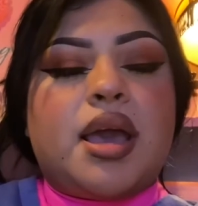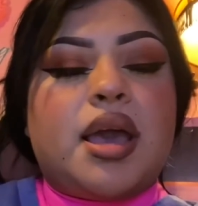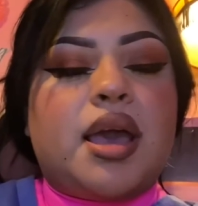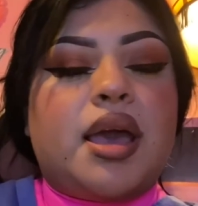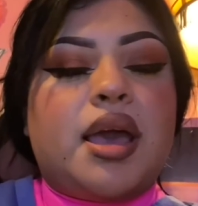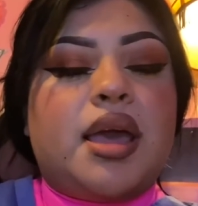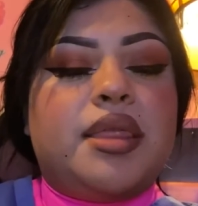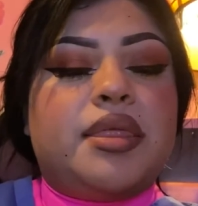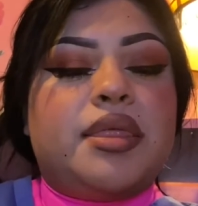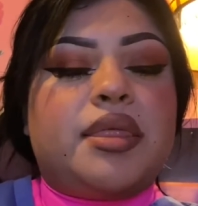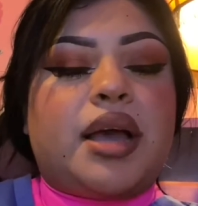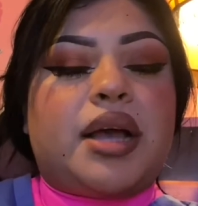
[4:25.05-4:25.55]

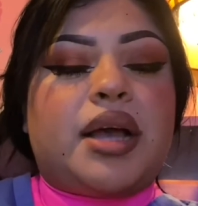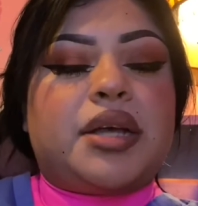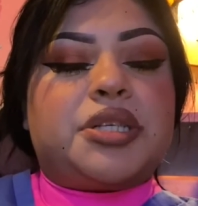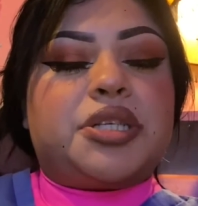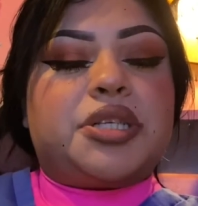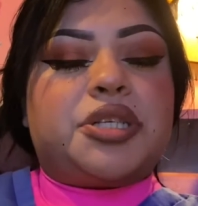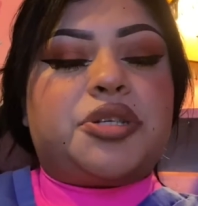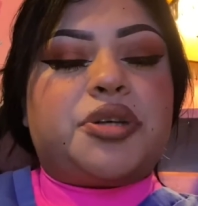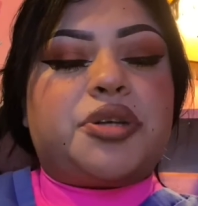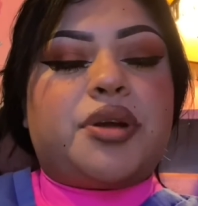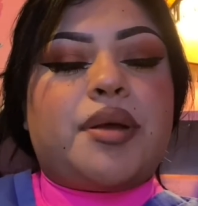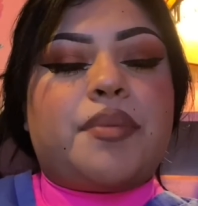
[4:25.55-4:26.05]
and that
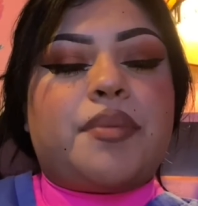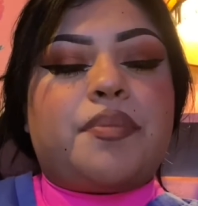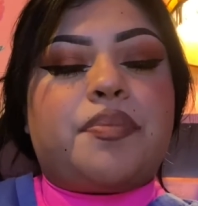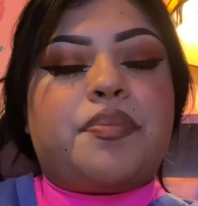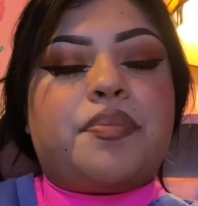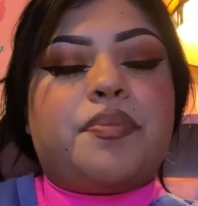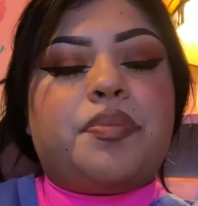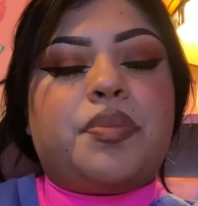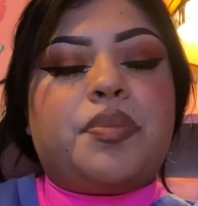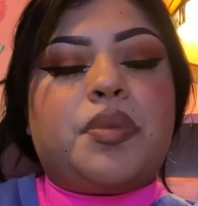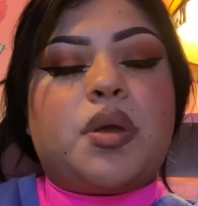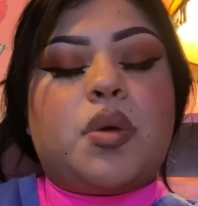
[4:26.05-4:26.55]
strip
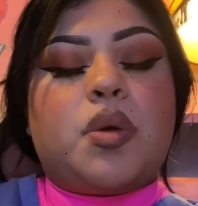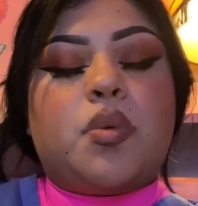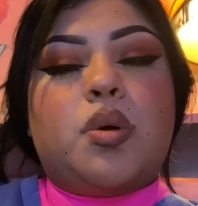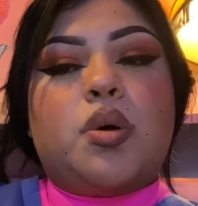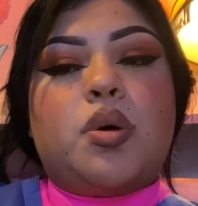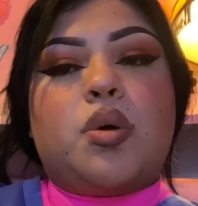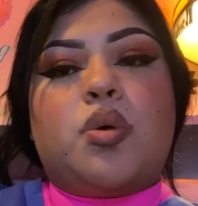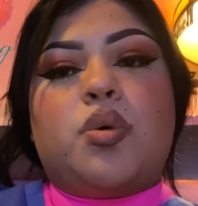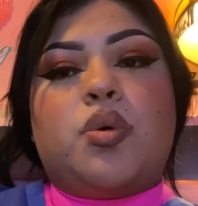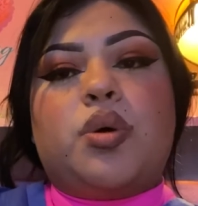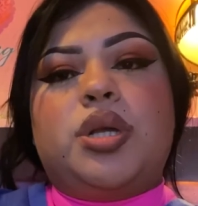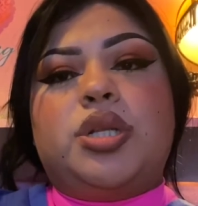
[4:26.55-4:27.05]
will
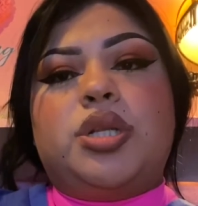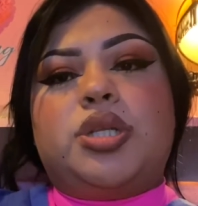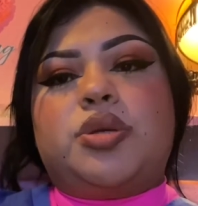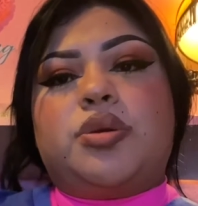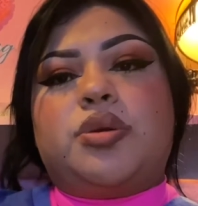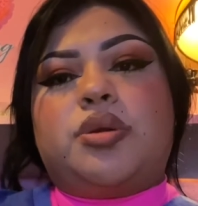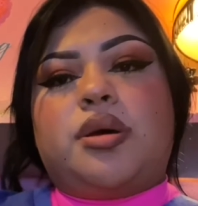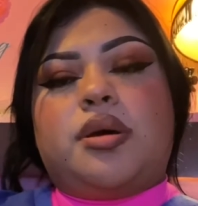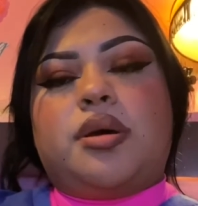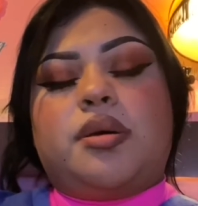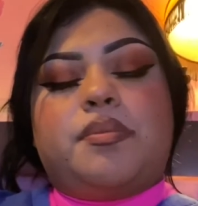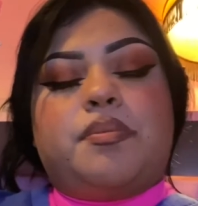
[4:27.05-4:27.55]
go into
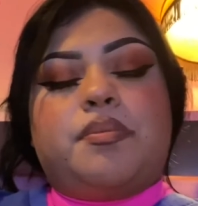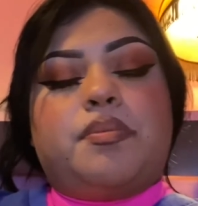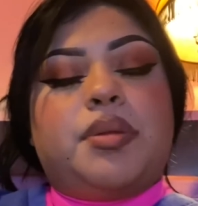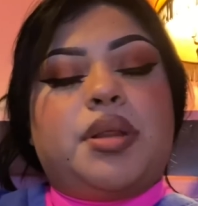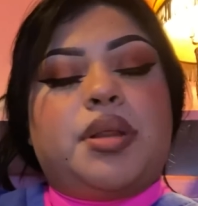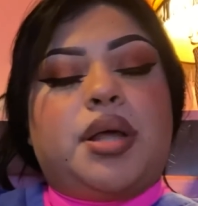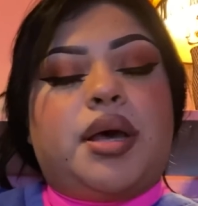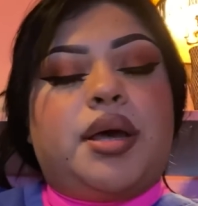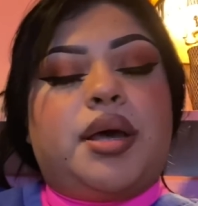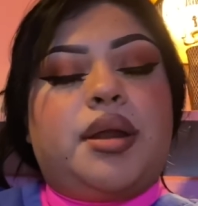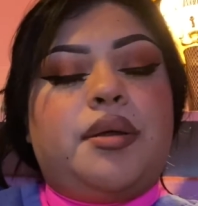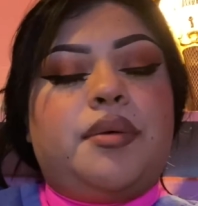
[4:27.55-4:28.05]
the
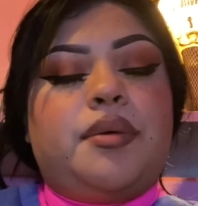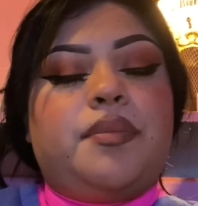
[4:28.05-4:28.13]
blood.